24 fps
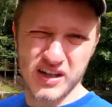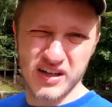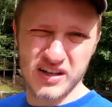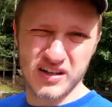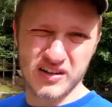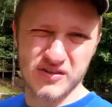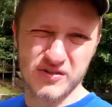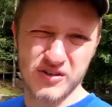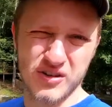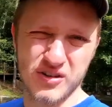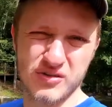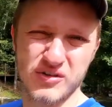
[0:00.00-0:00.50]

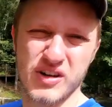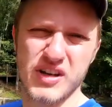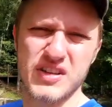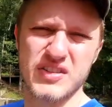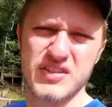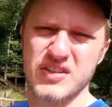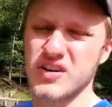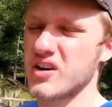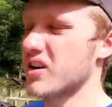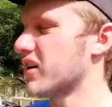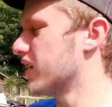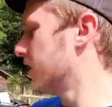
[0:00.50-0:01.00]
bike or for a
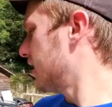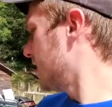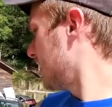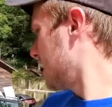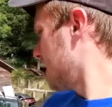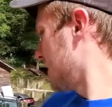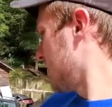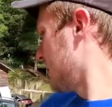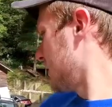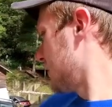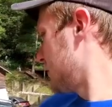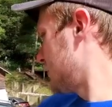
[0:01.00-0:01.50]
race car
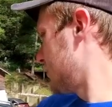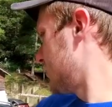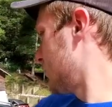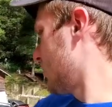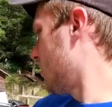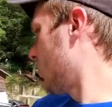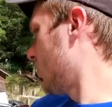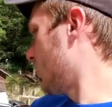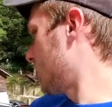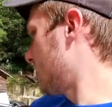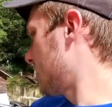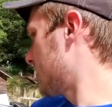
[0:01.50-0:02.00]

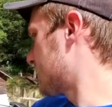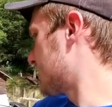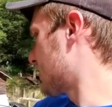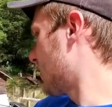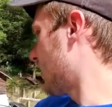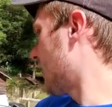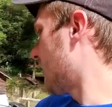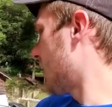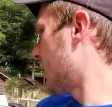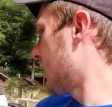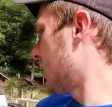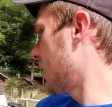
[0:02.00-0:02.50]
to hold this
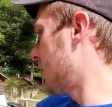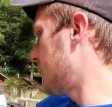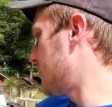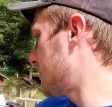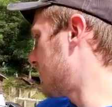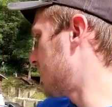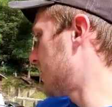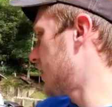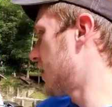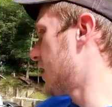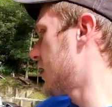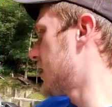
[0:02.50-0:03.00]
car
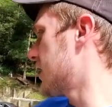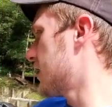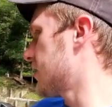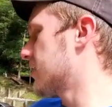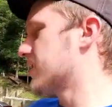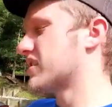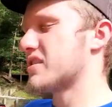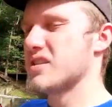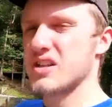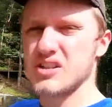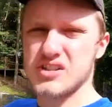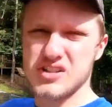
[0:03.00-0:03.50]
up in the
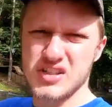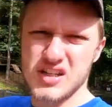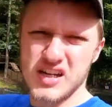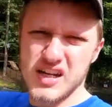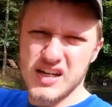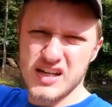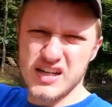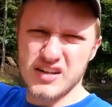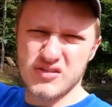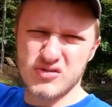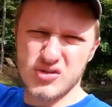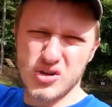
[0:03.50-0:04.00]
air such
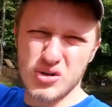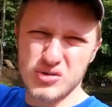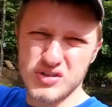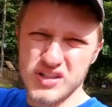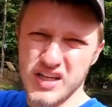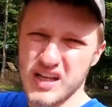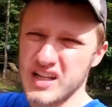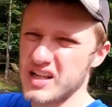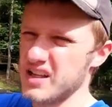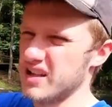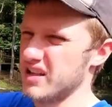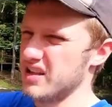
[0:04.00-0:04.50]
that I can
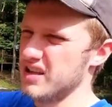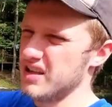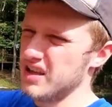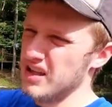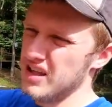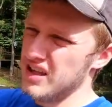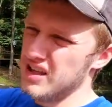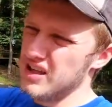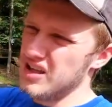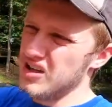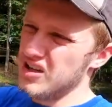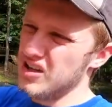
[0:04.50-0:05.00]
rotate it
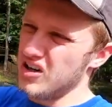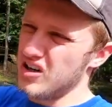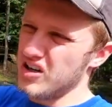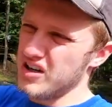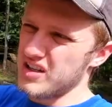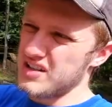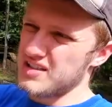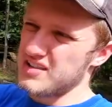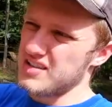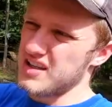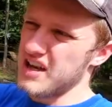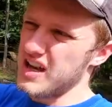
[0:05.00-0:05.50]

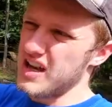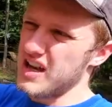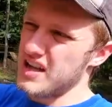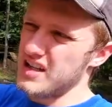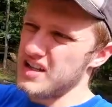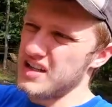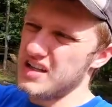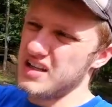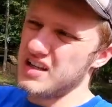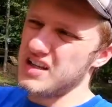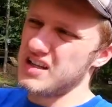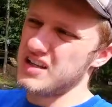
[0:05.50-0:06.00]
on its
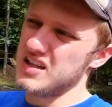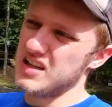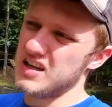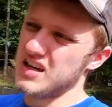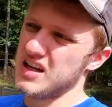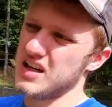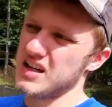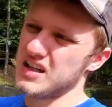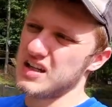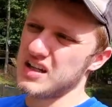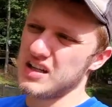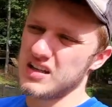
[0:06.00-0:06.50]
side, and
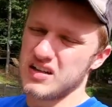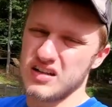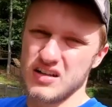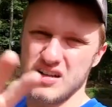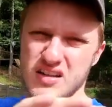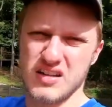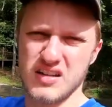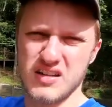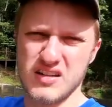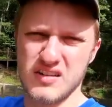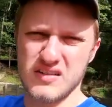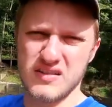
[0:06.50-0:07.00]
then I can
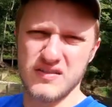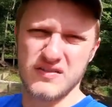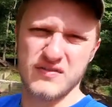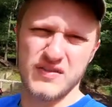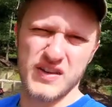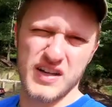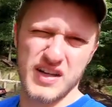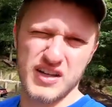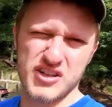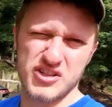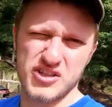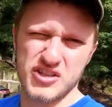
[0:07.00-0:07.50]

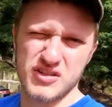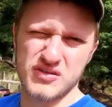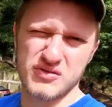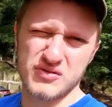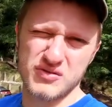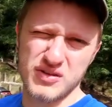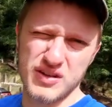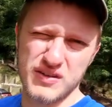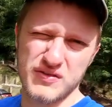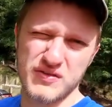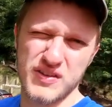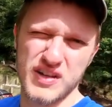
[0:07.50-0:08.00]
finish
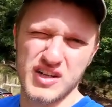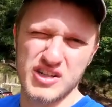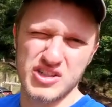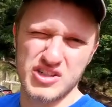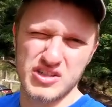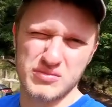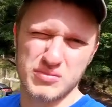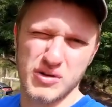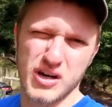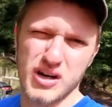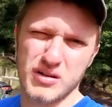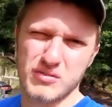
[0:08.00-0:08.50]
and
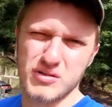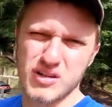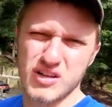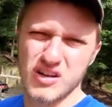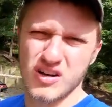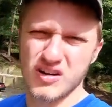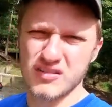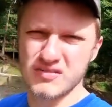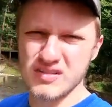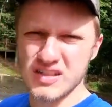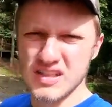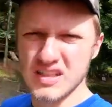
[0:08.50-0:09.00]
refinish the bottom of
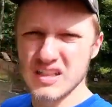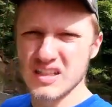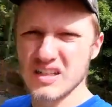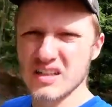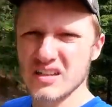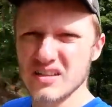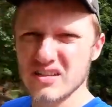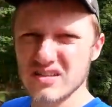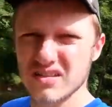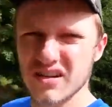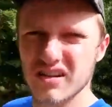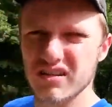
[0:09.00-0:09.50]
the car.
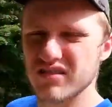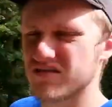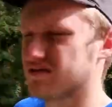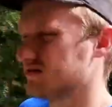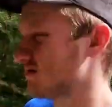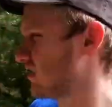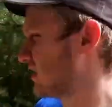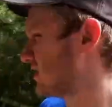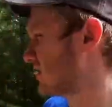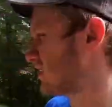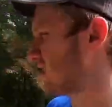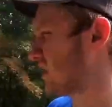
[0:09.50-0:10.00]
So
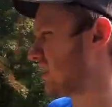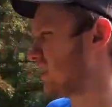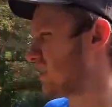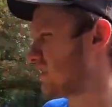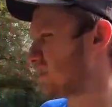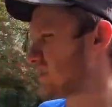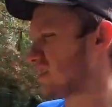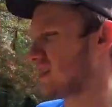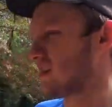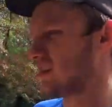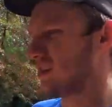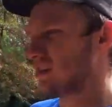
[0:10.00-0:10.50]
let's
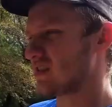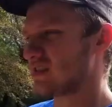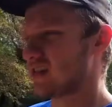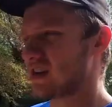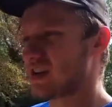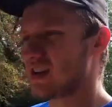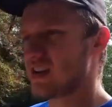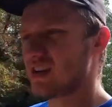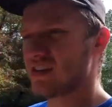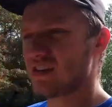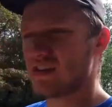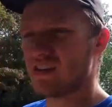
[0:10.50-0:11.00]
get this
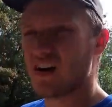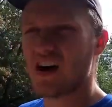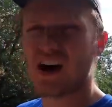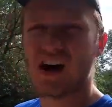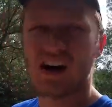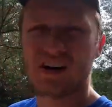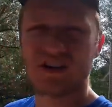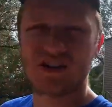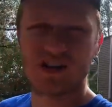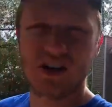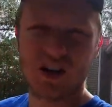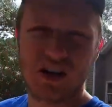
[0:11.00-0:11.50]
thing in the
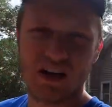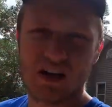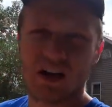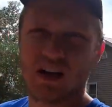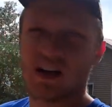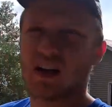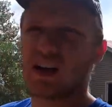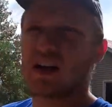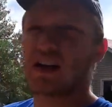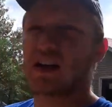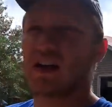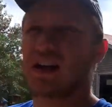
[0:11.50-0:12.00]
garage
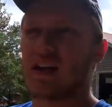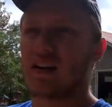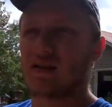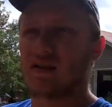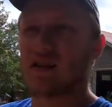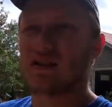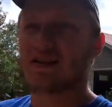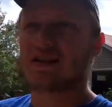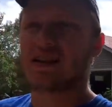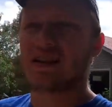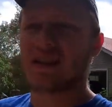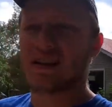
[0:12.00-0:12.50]

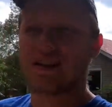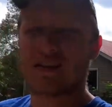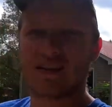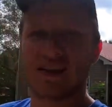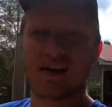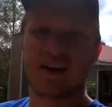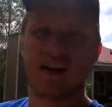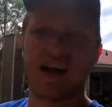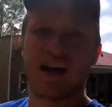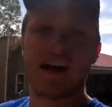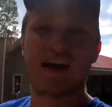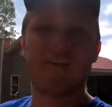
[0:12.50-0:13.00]
and let's get
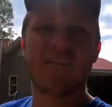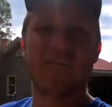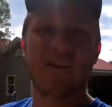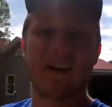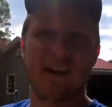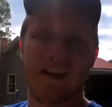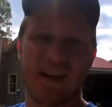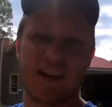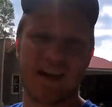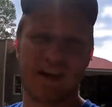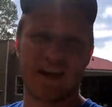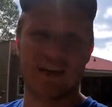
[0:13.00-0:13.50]

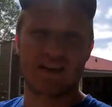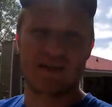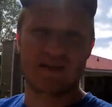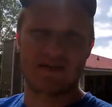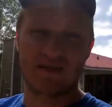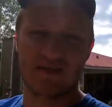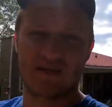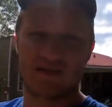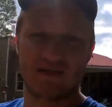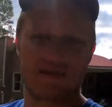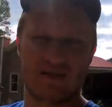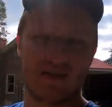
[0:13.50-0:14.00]
everything
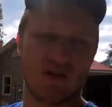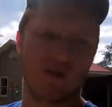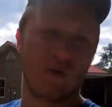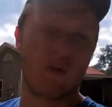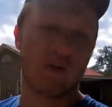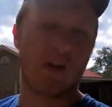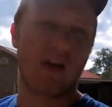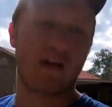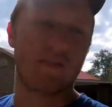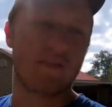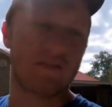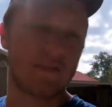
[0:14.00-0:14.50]

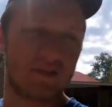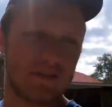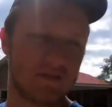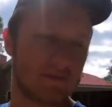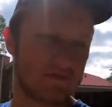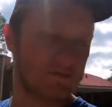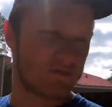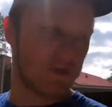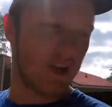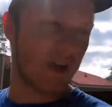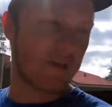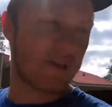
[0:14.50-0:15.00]
tore off of it.
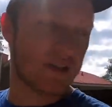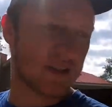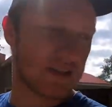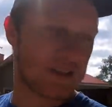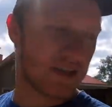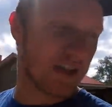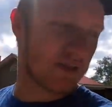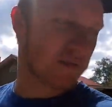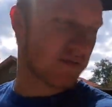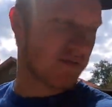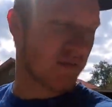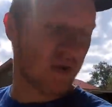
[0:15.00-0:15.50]
Probably
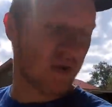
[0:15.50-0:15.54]
gonna take